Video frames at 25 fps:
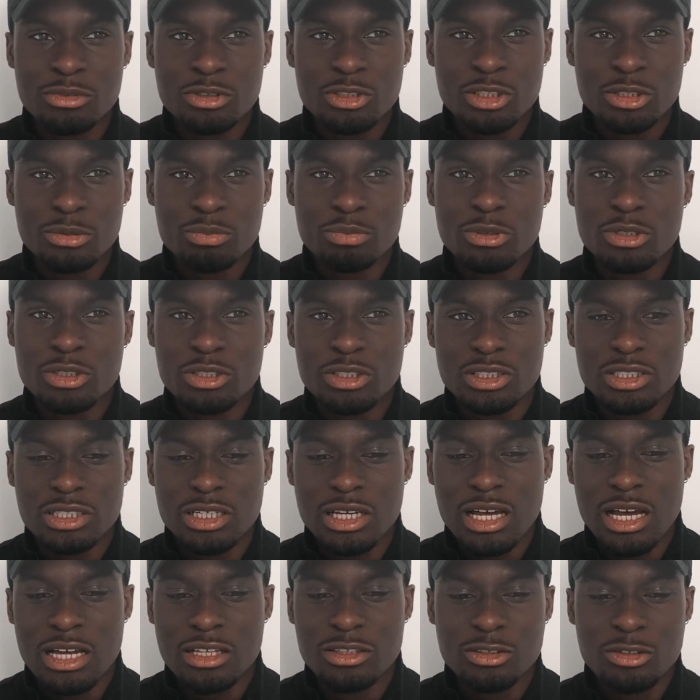just because
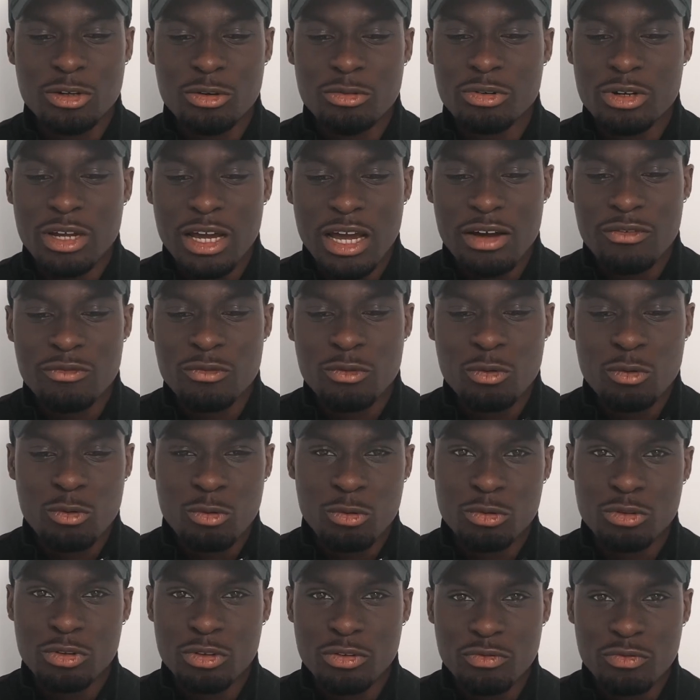I don't have
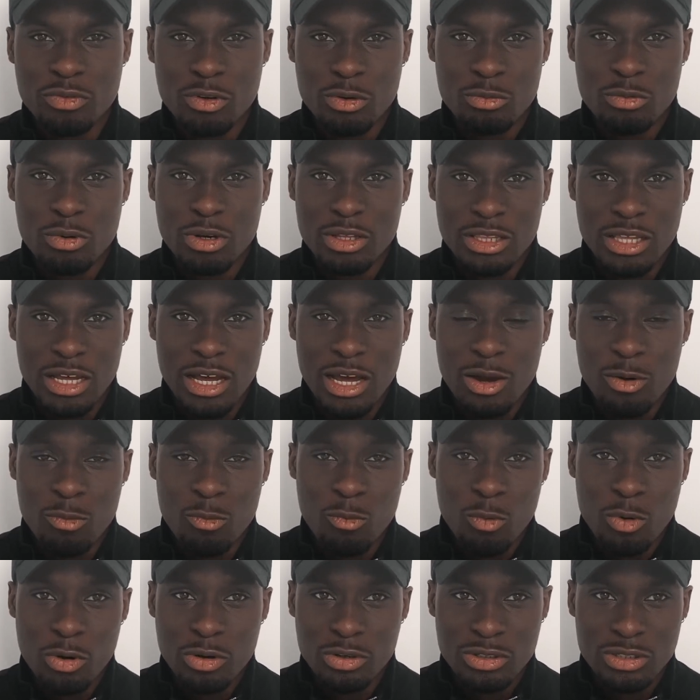all the footwear that I
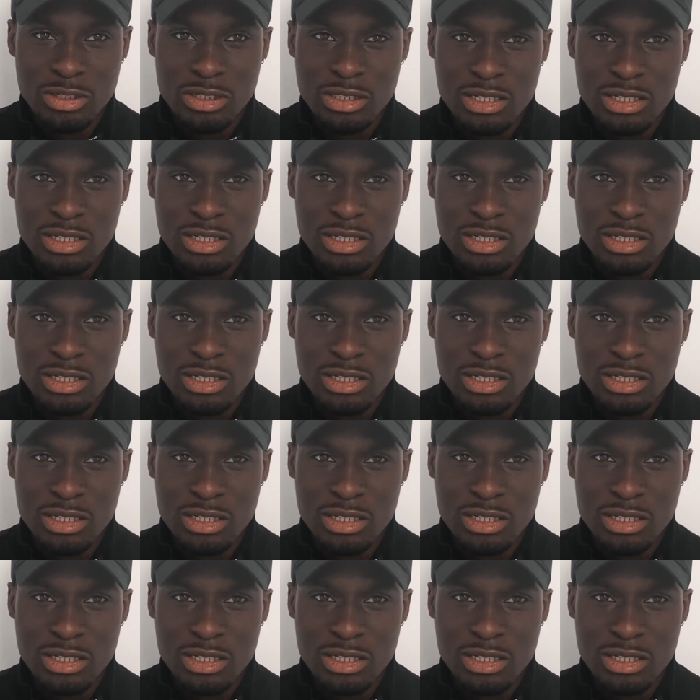want.